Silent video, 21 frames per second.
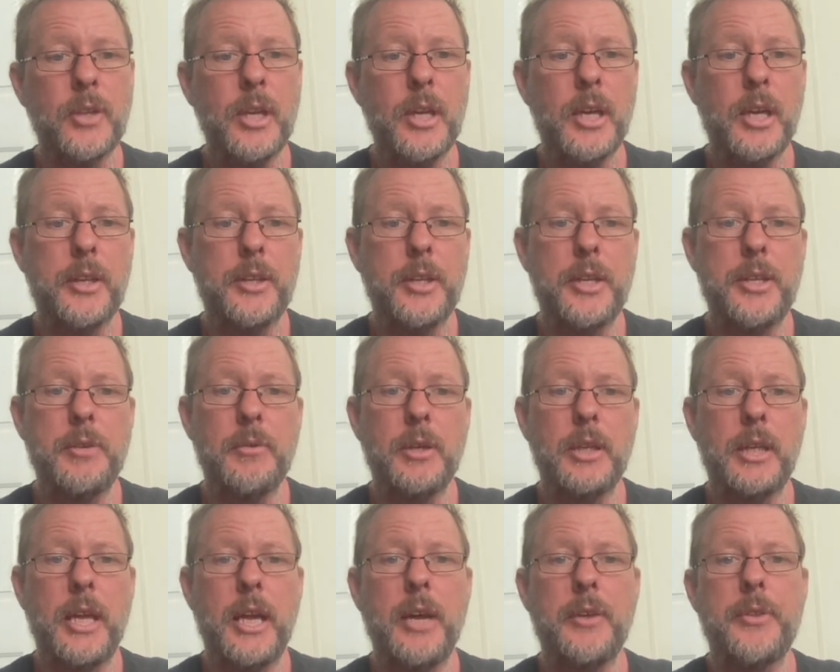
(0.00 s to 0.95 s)
And then you
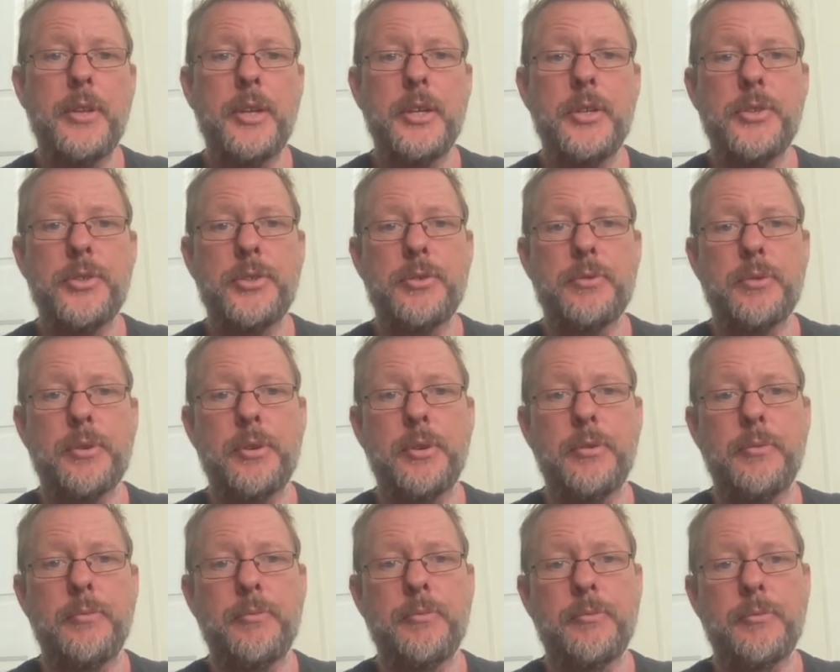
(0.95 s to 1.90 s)
allow these
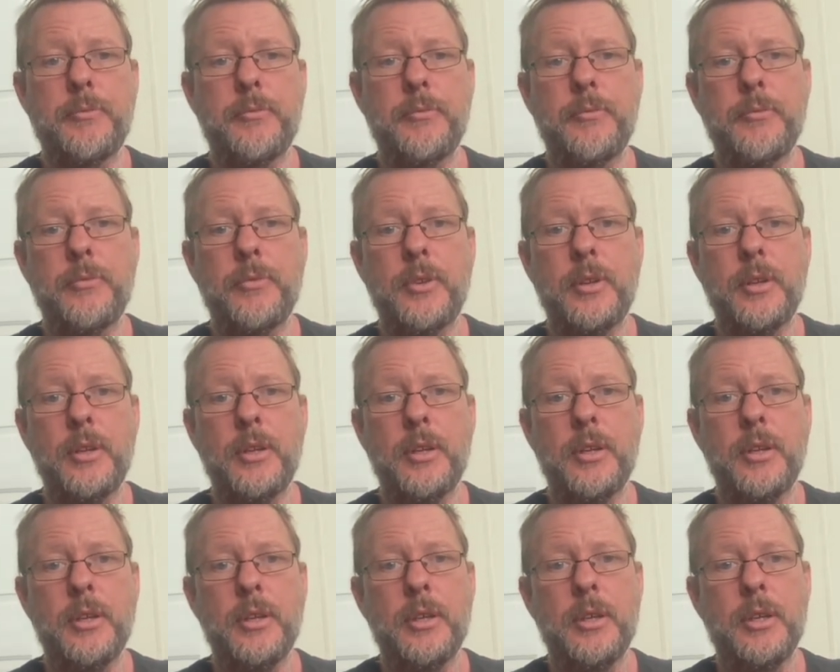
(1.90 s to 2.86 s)
through.
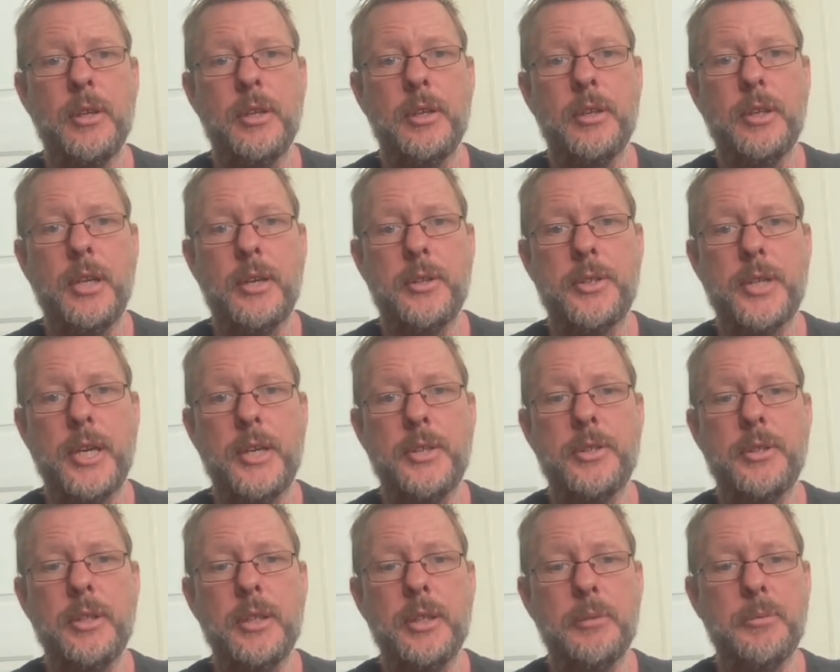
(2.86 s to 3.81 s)
Now it
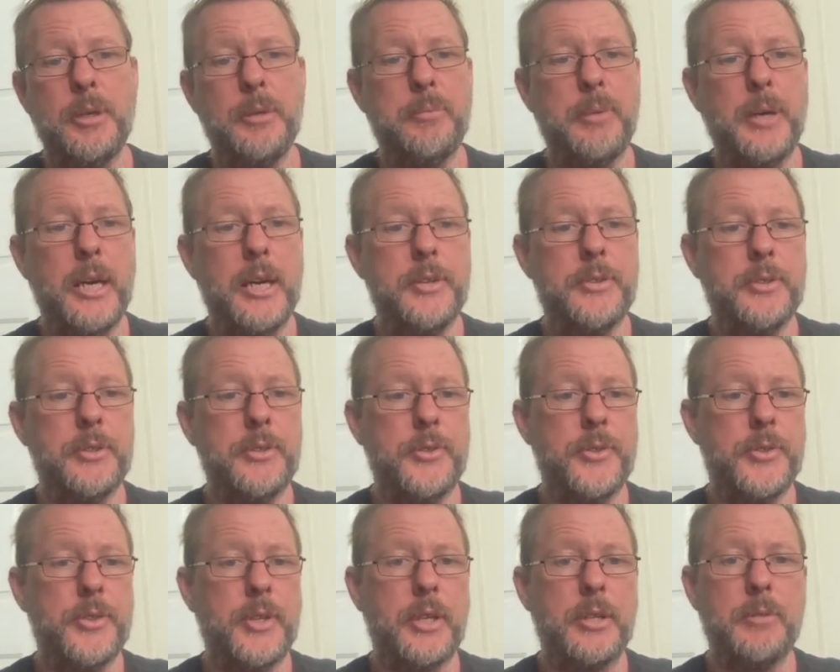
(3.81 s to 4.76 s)
takes a little bit of
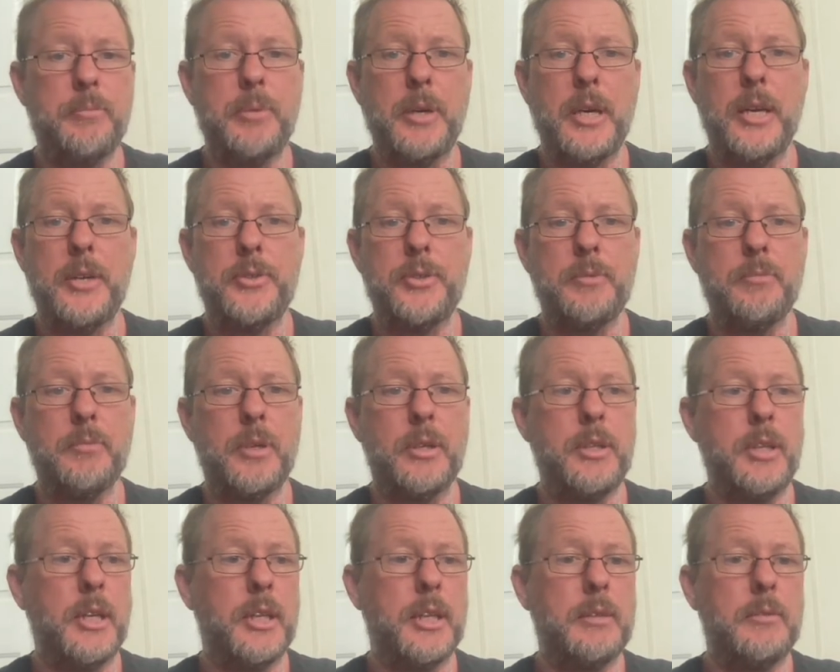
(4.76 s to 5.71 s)
patience, and your pasture
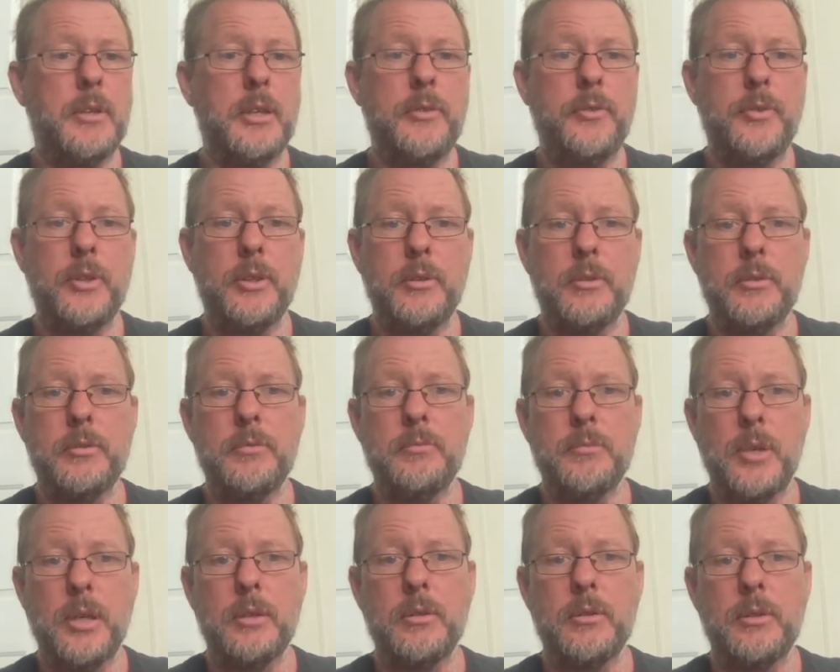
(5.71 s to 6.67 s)
might yellow off and
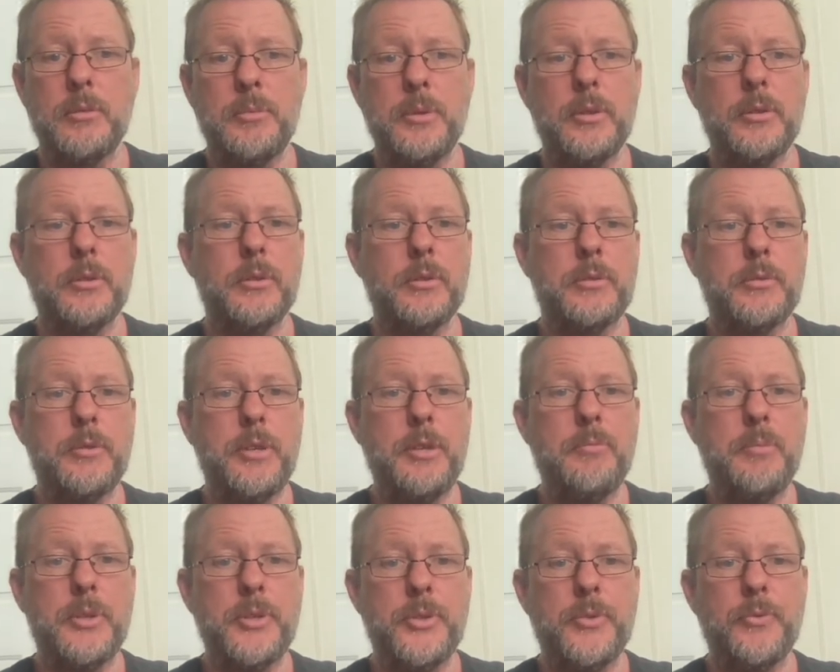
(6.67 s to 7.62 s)
might look a bit ordinary,
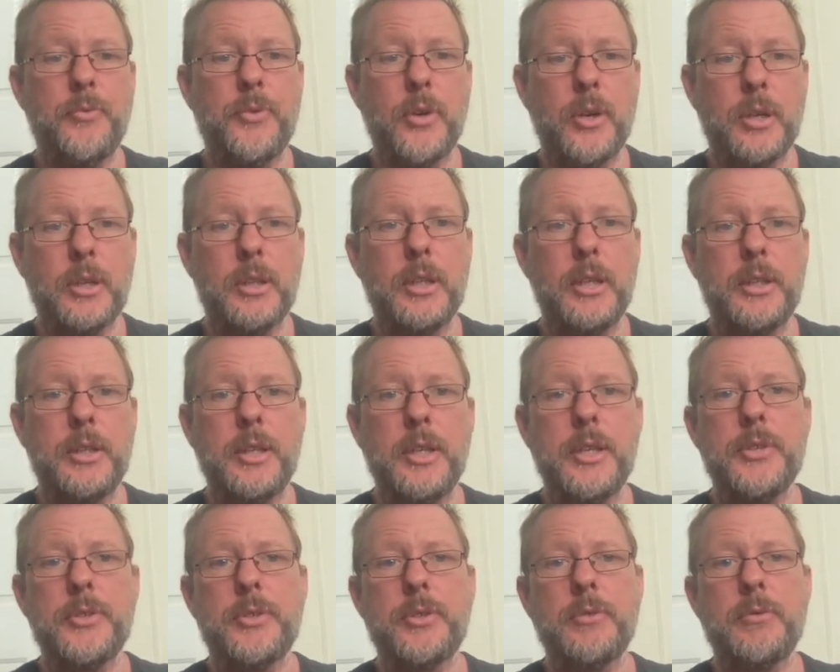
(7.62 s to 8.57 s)
but you've got to let
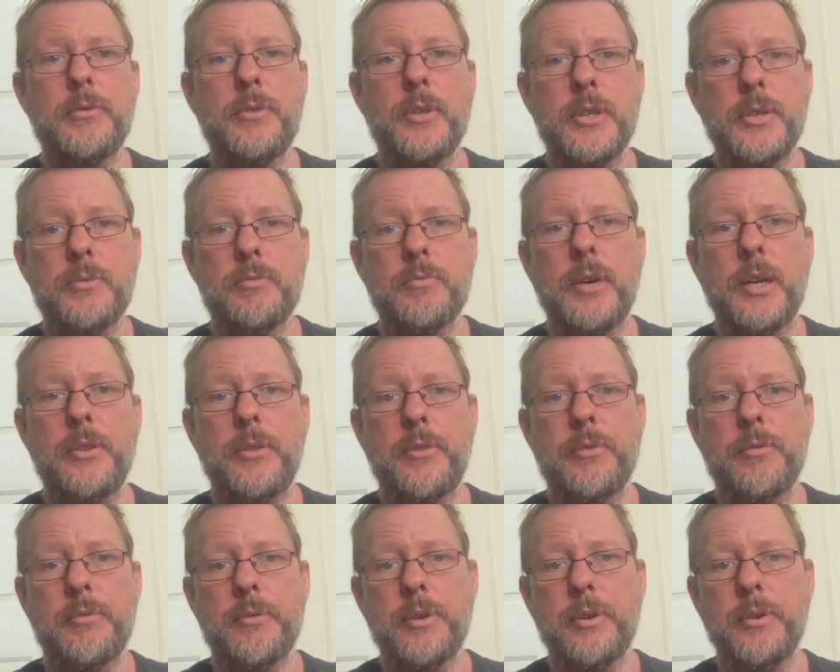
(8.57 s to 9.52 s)
these run
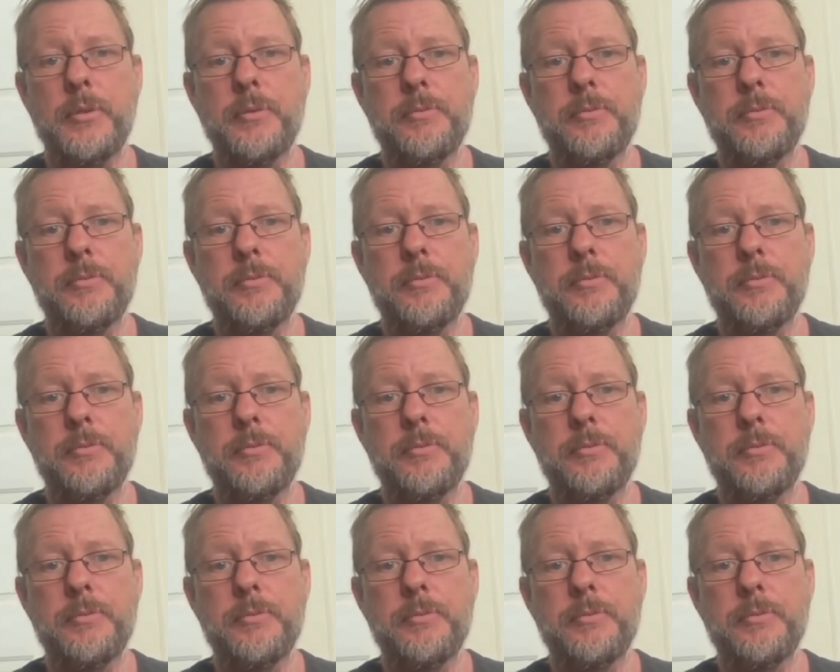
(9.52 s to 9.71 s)
through.